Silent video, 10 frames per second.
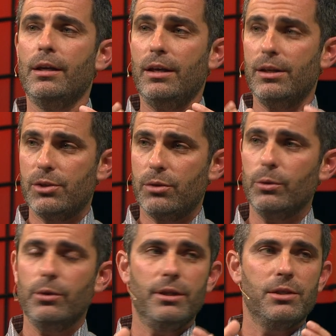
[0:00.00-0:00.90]
is
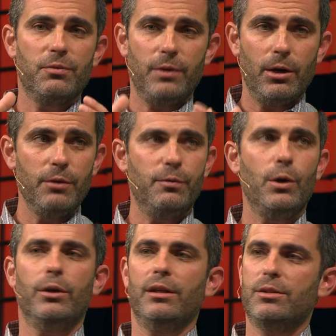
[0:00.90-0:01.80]
through these very
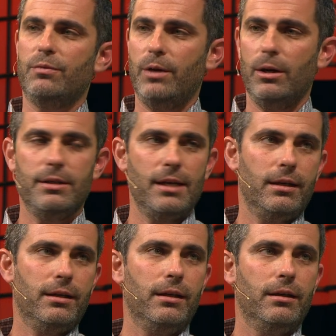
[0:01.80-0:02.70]
focused, very
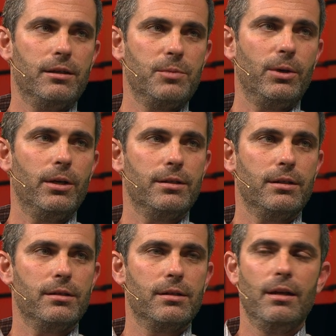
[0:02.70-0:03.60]
dedicated
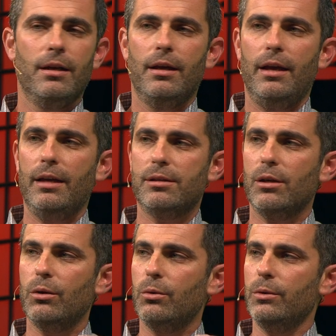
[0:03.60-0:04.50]
experiences. And
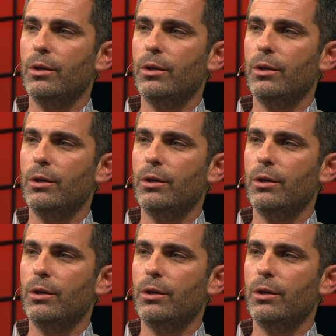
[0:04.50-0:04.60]
so,